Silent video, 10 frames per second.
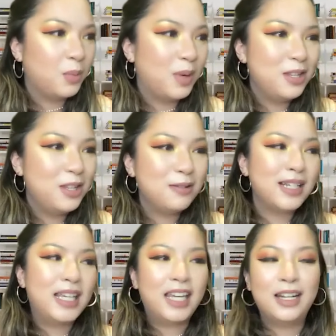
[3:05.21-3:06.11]
when you were
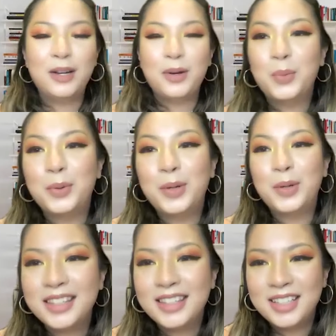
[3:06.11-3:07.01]
a kid,
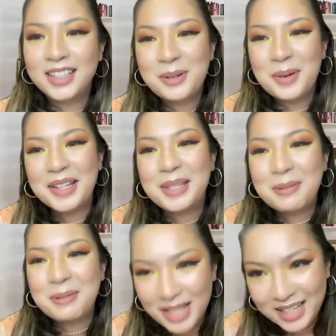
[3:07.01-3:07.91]
what did you want
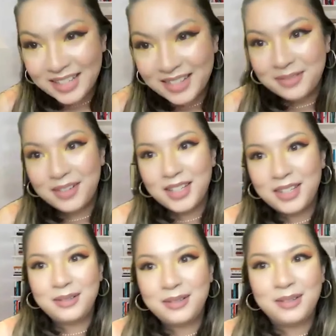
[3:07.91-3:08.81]
to be when
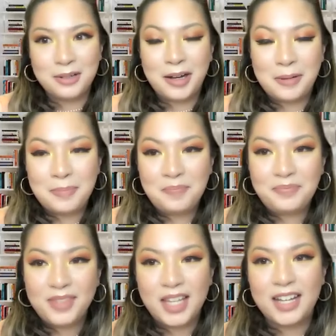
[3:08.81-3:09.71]
you grew up?
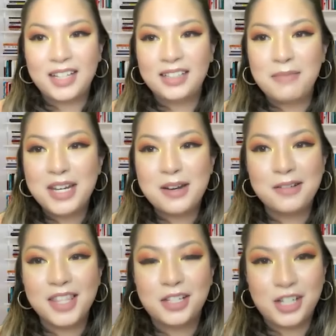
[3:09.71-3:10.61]
Like, let me know
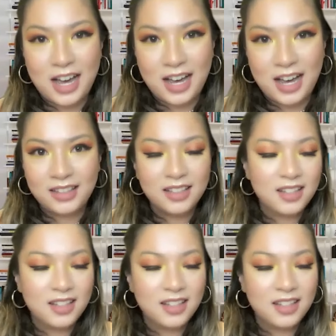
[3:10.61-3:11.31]
in the chat.